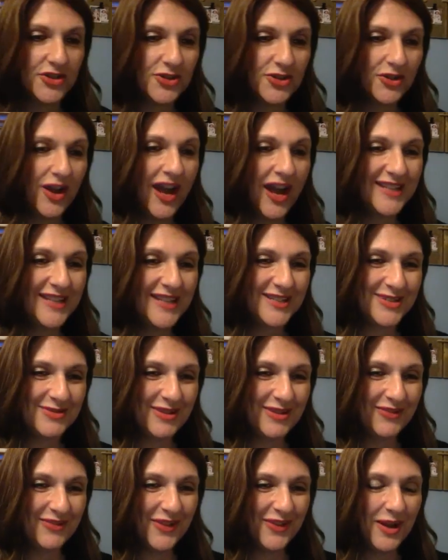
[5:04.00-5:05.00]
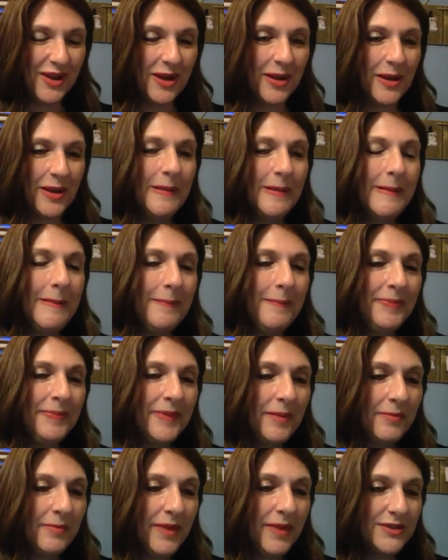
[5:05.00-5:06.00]
for sure. Hi, Srifka,
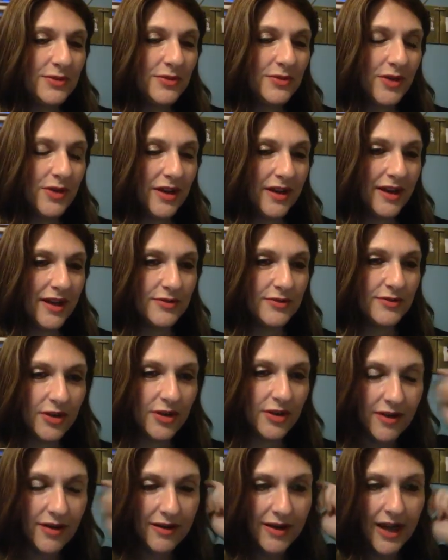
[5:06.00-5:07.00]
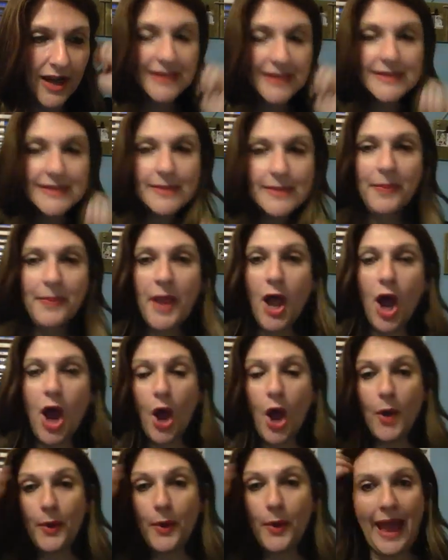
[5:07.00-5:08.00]
best organizer in Crown Heights.
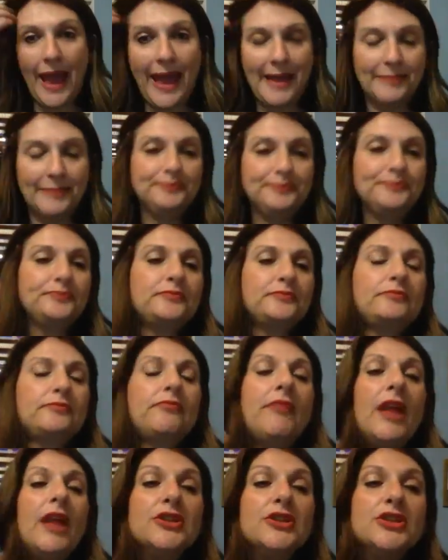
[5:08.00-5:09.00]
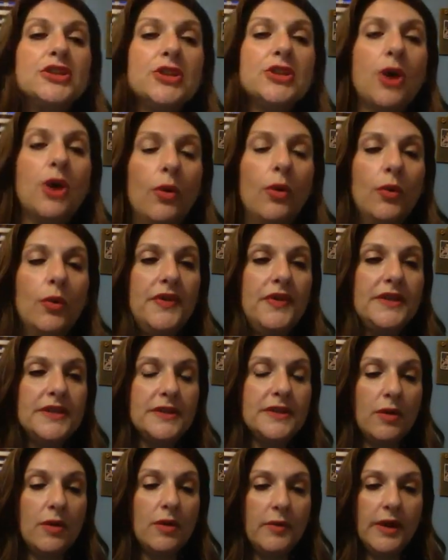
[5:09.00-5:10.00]
Okay, so this
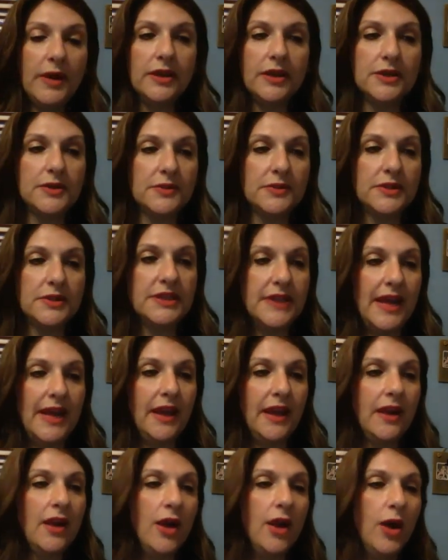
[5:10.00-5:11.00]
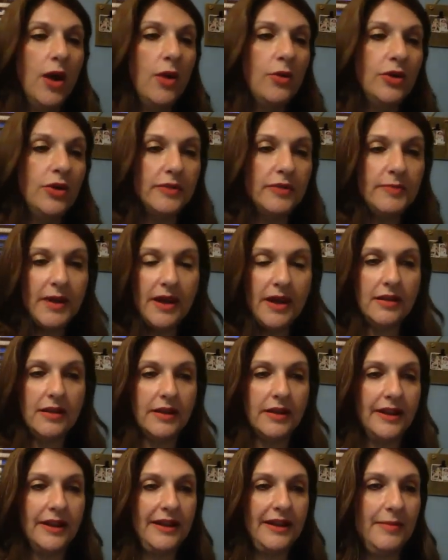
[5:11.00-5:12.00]
is what we're going to do today. Oh, good.
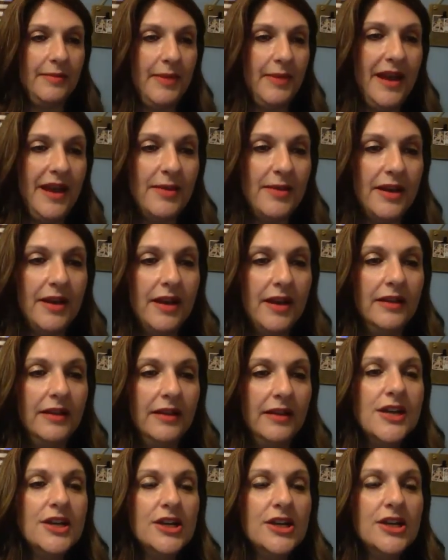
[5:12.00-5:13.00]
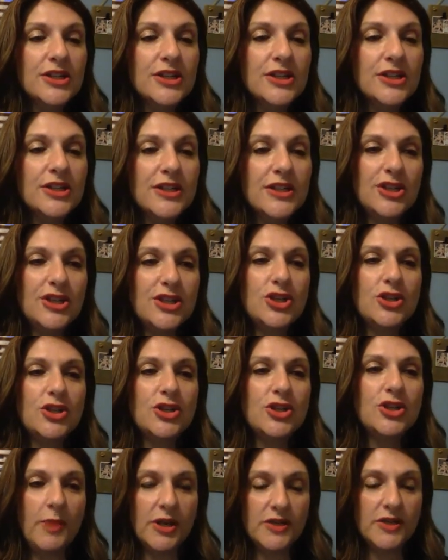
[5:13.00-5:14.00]
Michal can hear me. Hi, Michal. This is
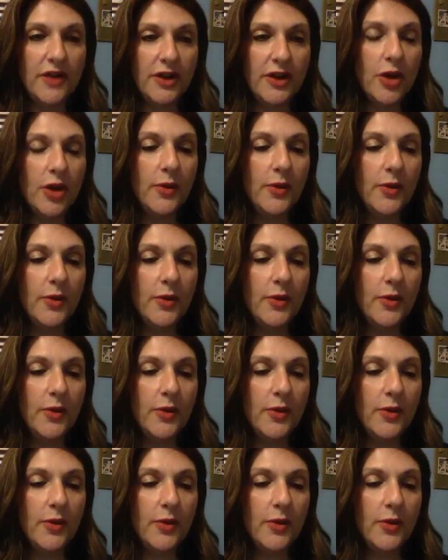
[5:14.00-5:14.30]
so much